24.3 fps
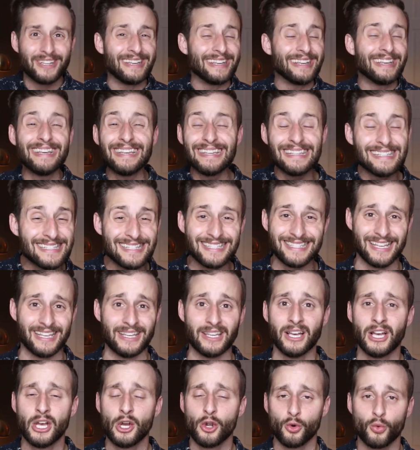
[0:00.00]
easy
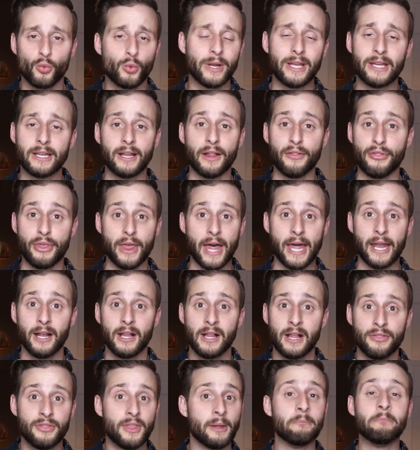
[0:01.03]
read that
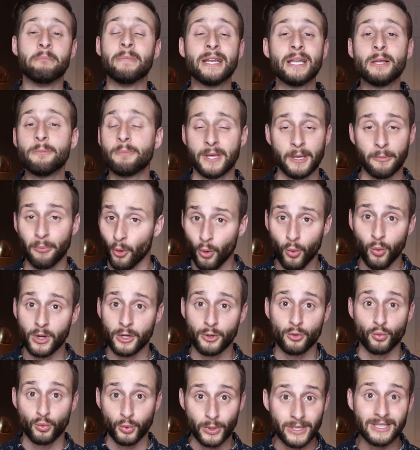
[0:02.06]
many people
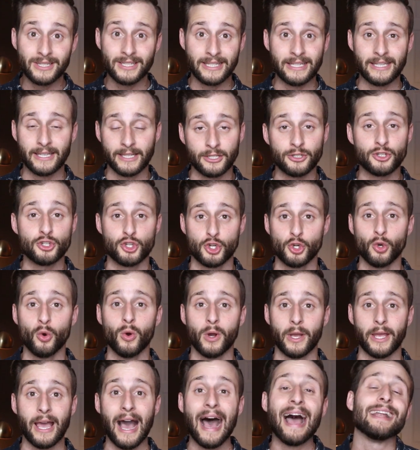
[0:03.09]
would really
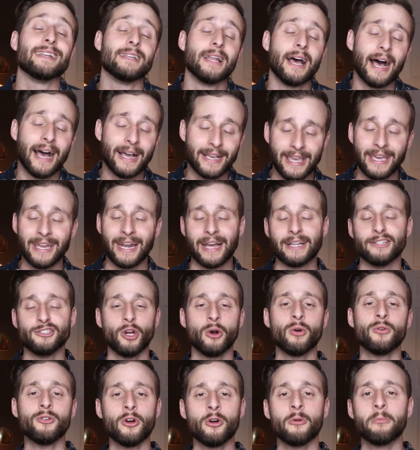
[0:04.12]
enjoy. Again, I
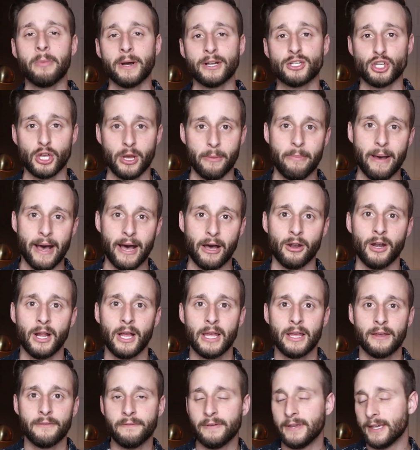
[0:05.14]
don't know much about
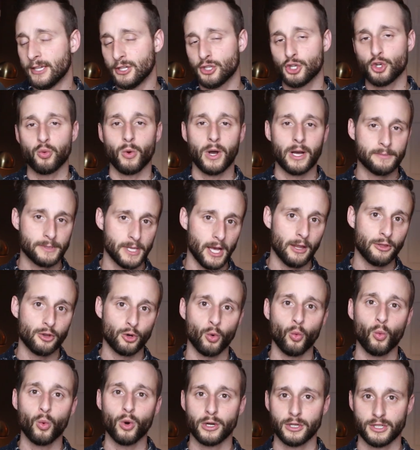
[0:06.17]
V.E. Schwab's other
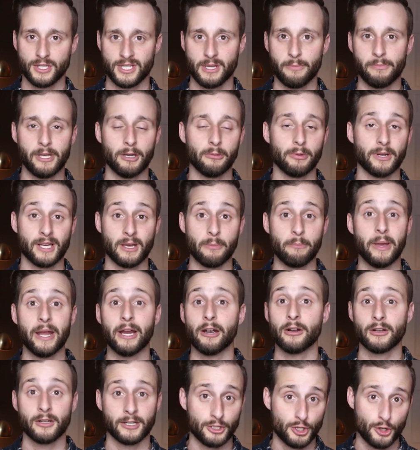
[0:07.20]
works to be able to compare or
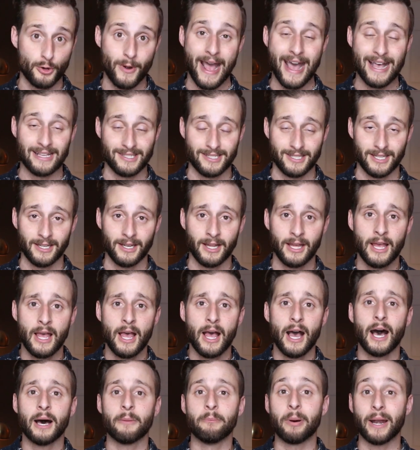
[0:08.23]
contrast it,
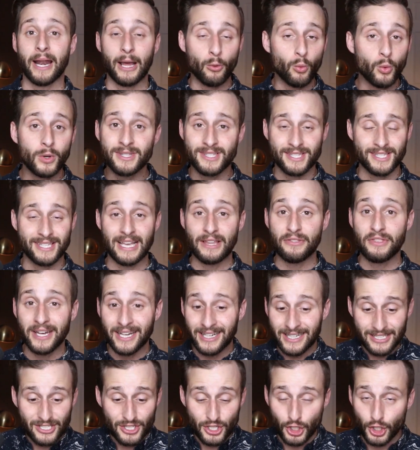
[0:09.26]
but I would say that it
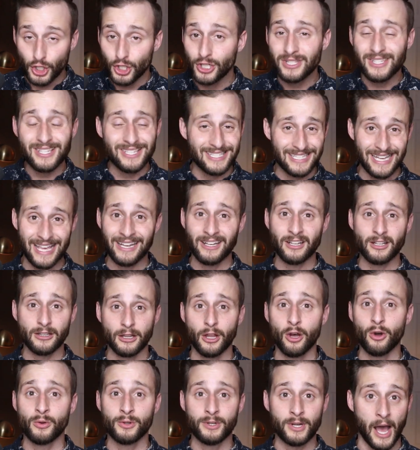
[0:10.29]
is a good
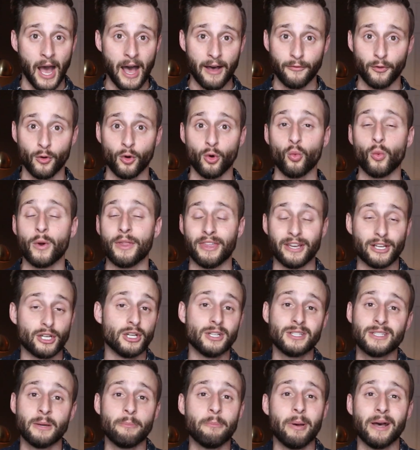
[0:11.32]
standalone novel with a good,
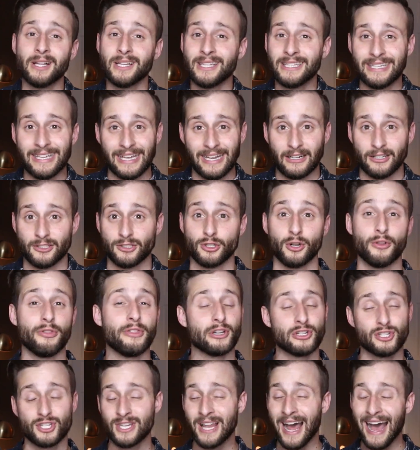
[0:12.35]
compelling character.
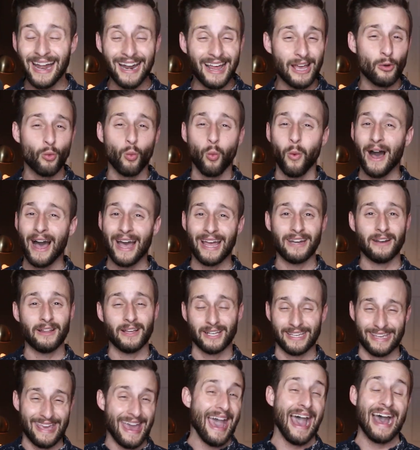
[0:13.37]
There's not a wide
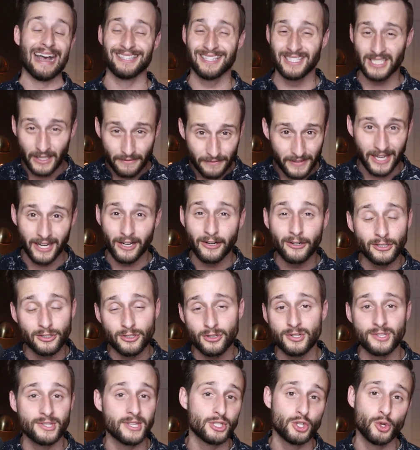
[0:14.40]
cast of
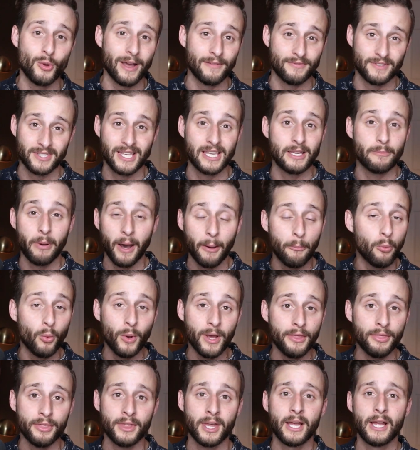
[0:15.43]
characters that you have to keep up
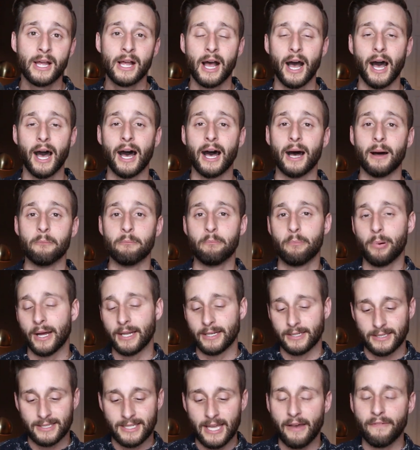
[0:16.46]
with,
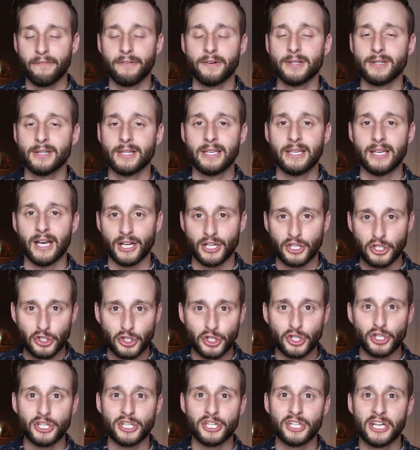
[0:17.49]
but definitely a
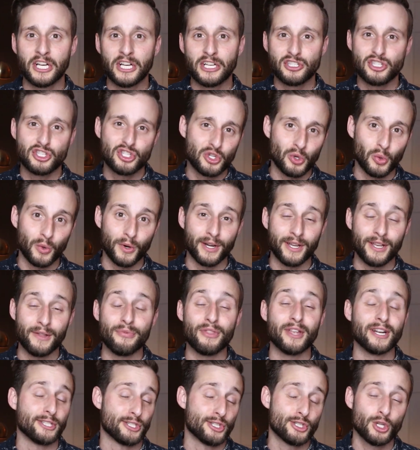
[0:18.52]
good story
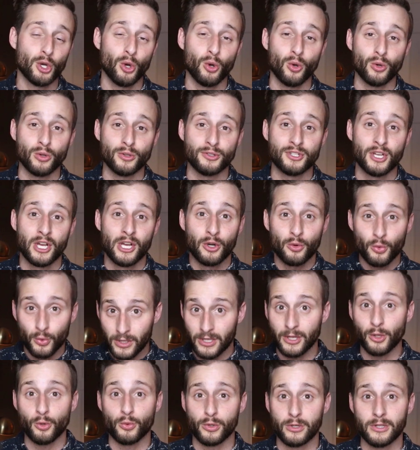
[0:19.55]
that is told
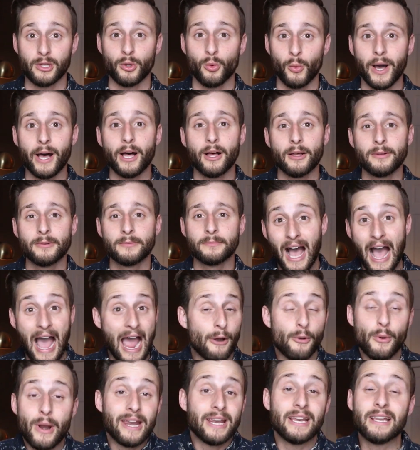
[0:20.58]
really, really well. I
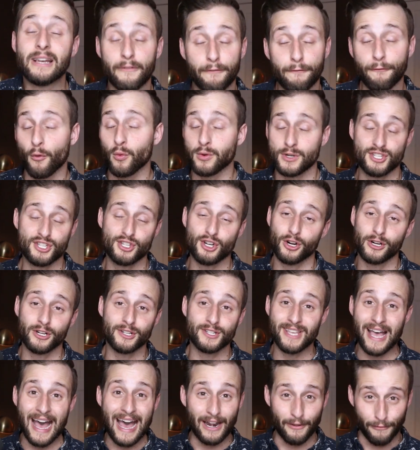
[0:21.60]
rated it 4
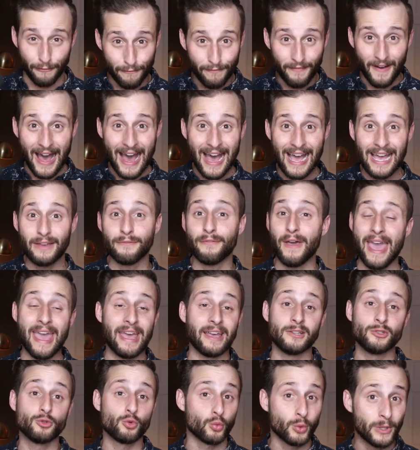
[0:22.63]
stars out of 5,
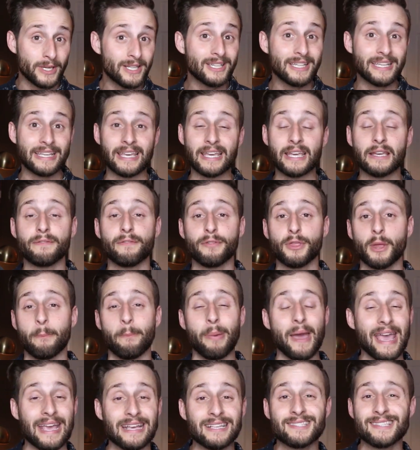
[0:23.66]
and really, if the
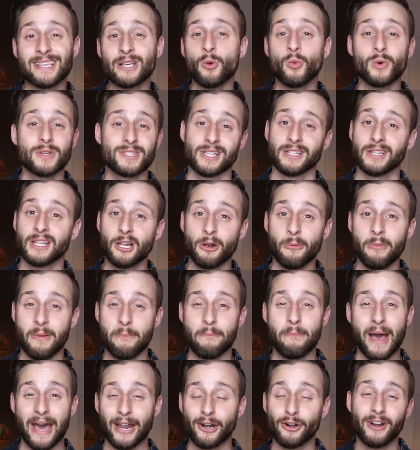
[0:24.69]
pacing was a little bit
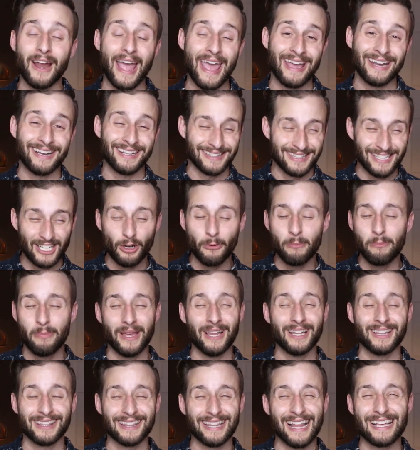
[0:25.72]
better and a little
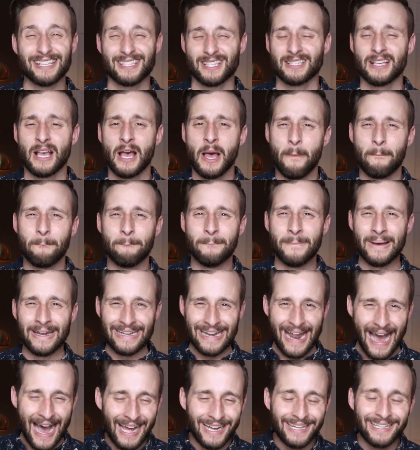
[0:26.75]
bit less
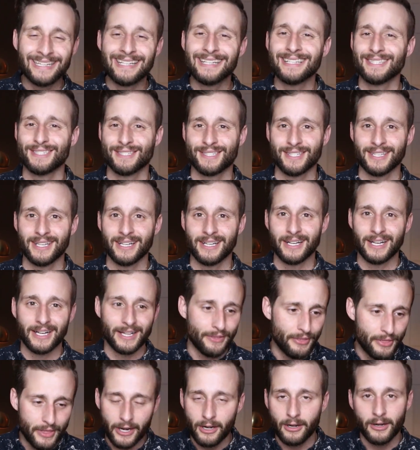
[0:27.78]
monotonous
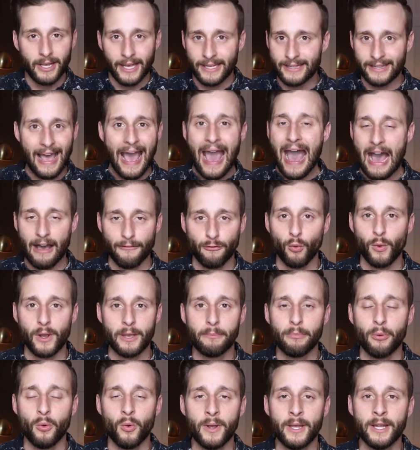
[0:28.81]
there at the halfway
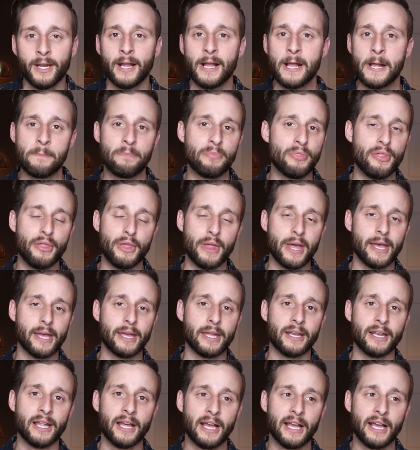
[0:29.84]
point, then